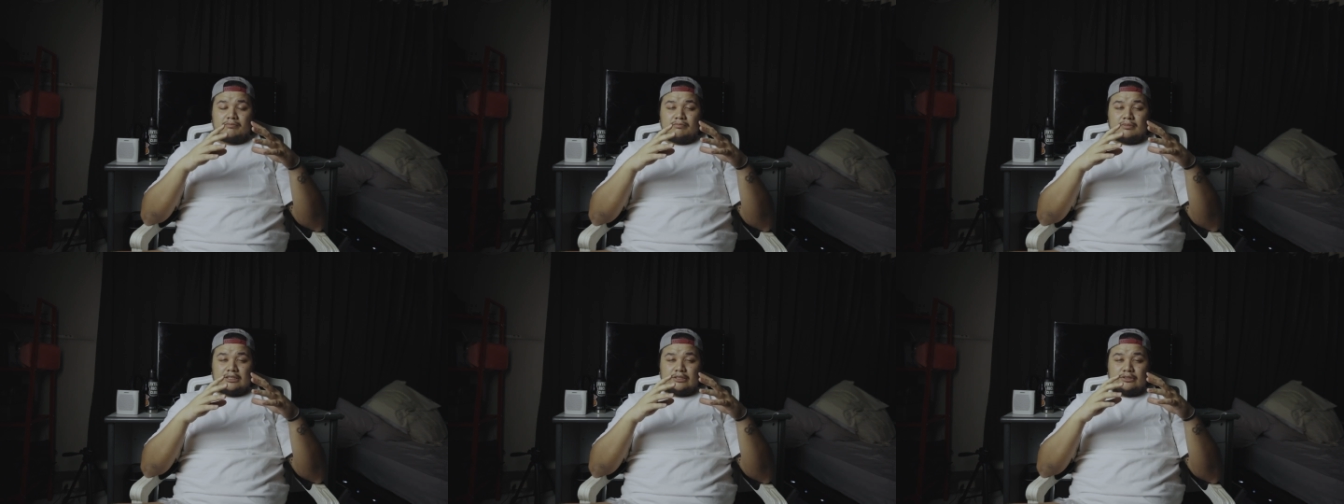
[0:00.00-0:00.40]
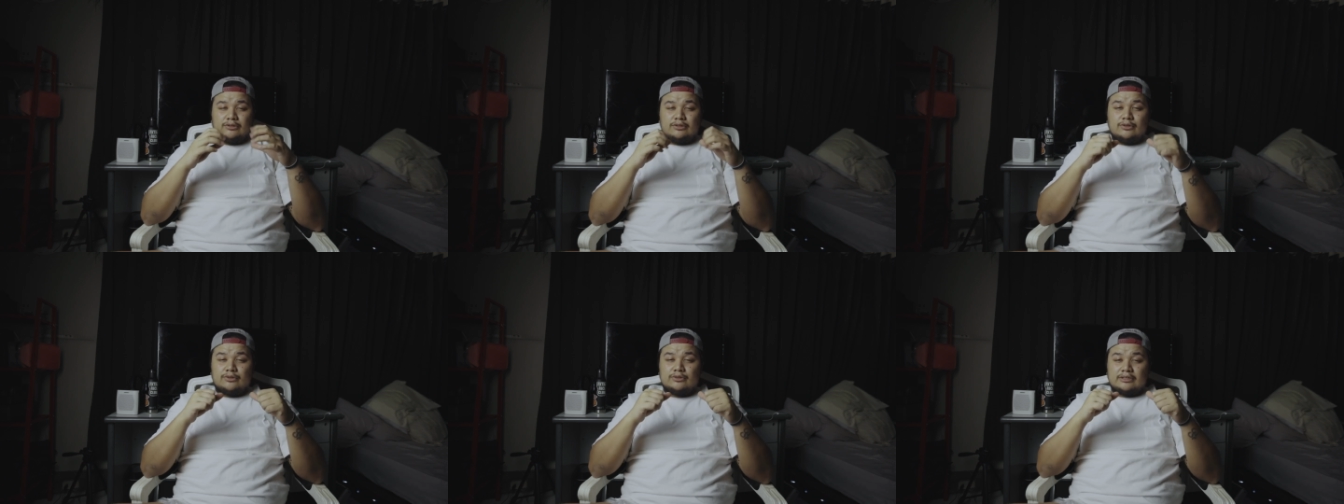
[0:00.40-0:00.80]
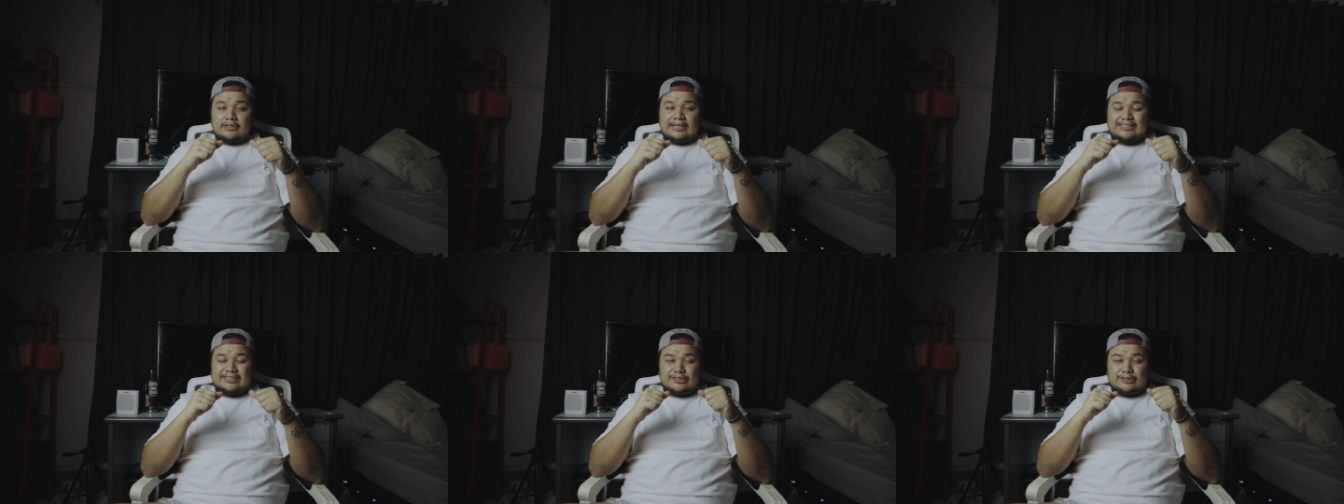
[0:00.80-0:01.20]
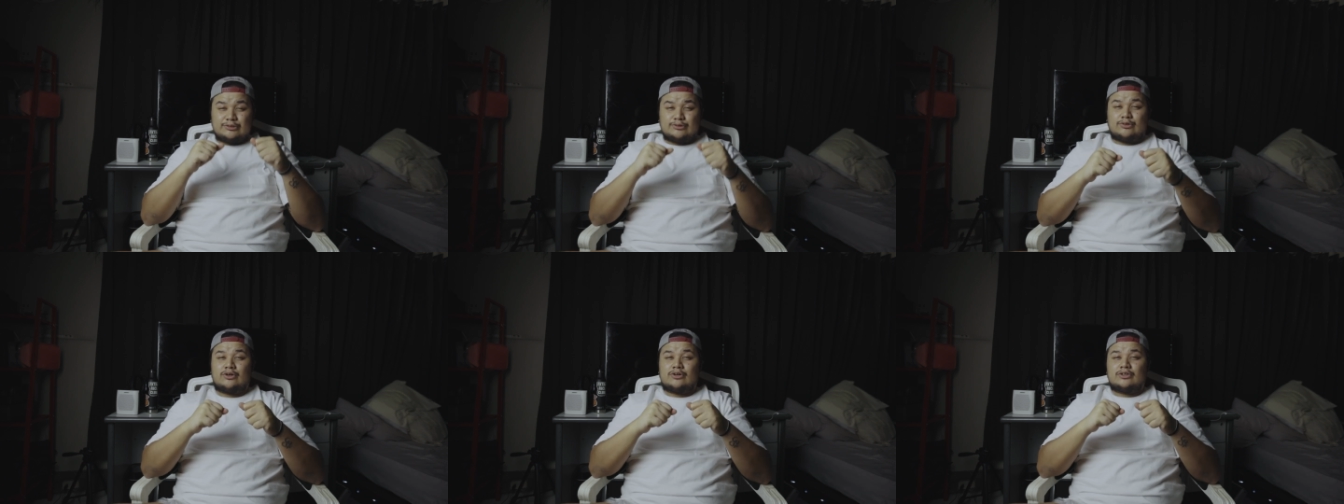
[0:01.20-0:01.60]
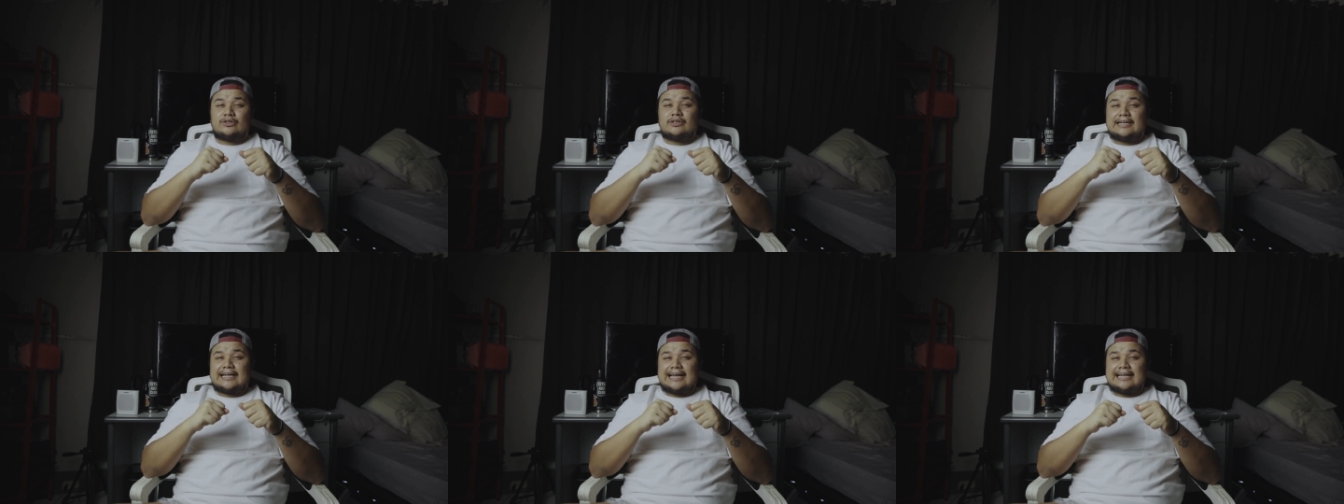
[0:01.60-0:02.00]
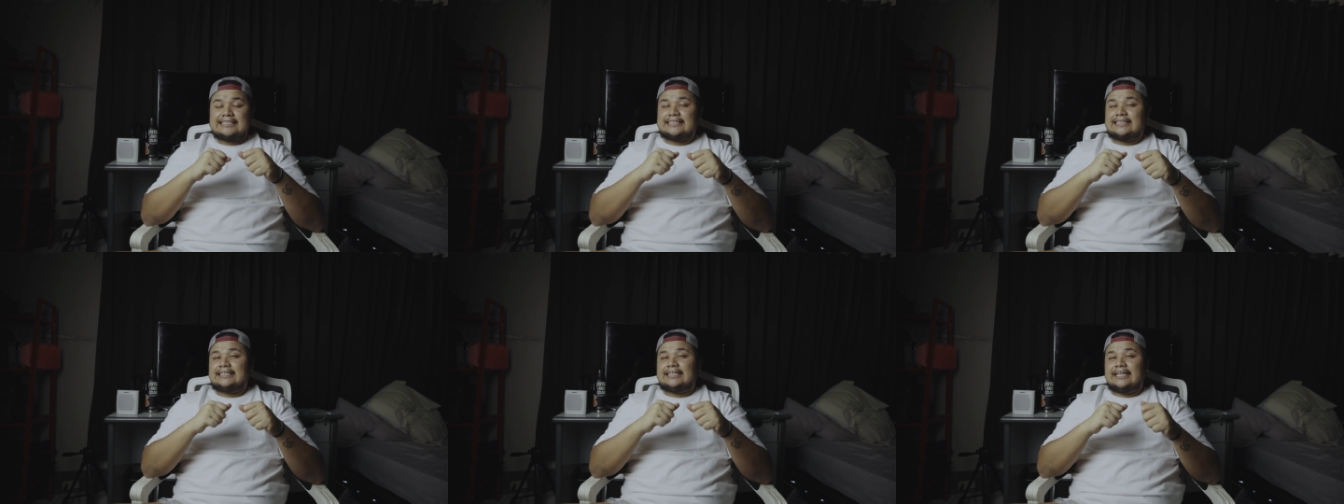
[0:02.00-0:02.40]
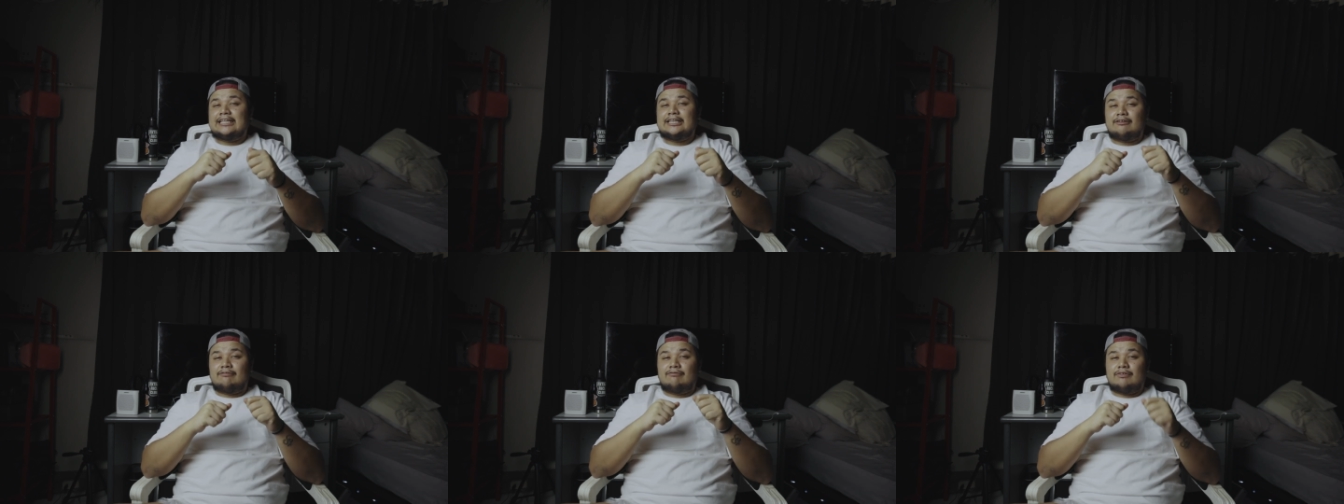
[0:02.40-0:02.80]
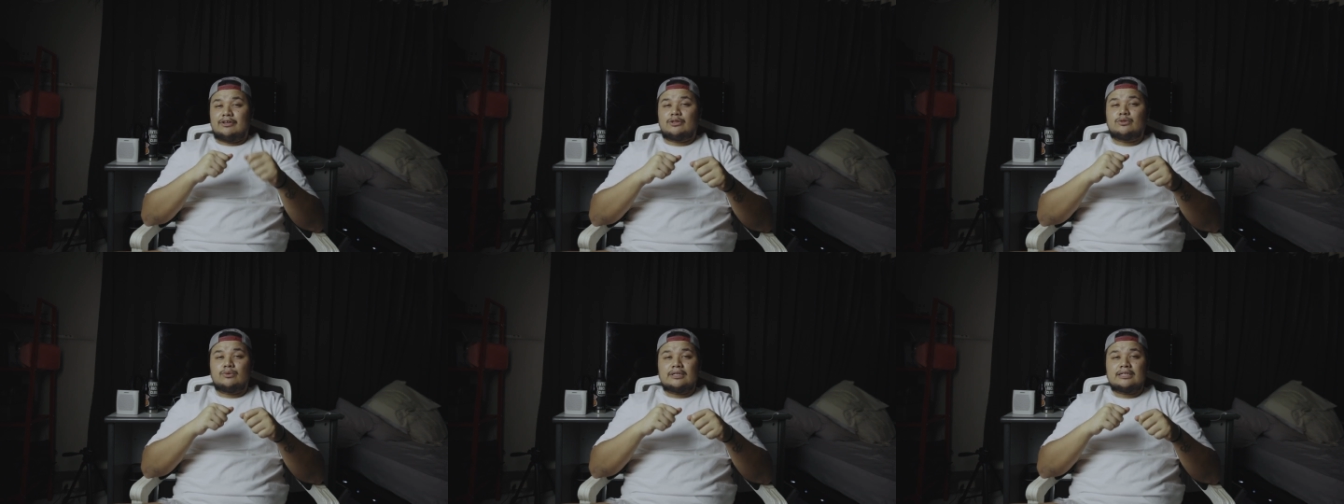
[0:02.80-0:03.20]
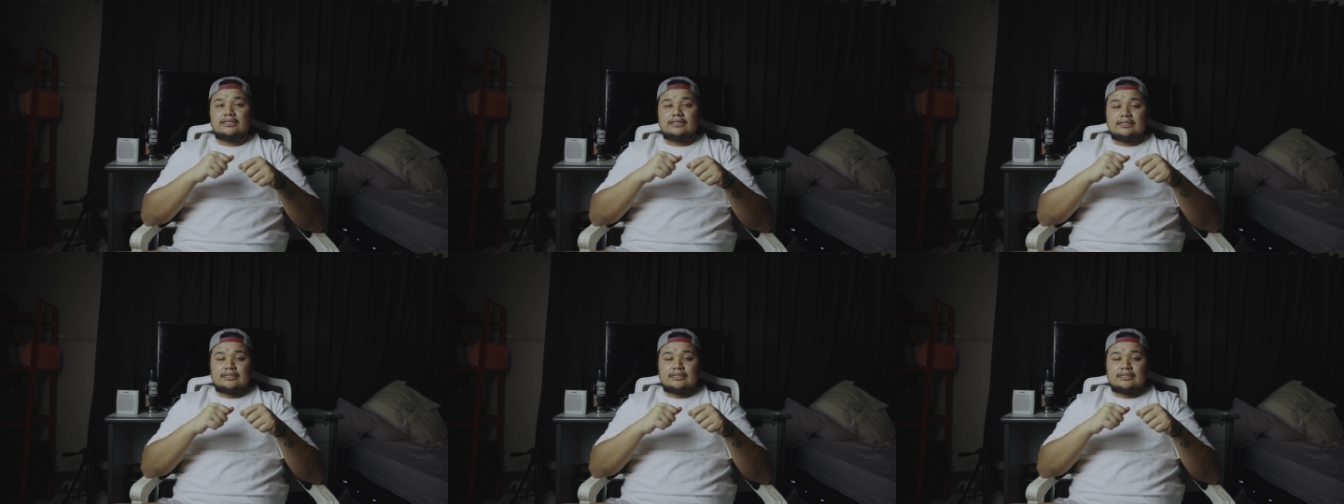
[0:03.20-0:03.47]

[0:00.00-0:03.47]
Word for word: but you don't get stronger as an individual,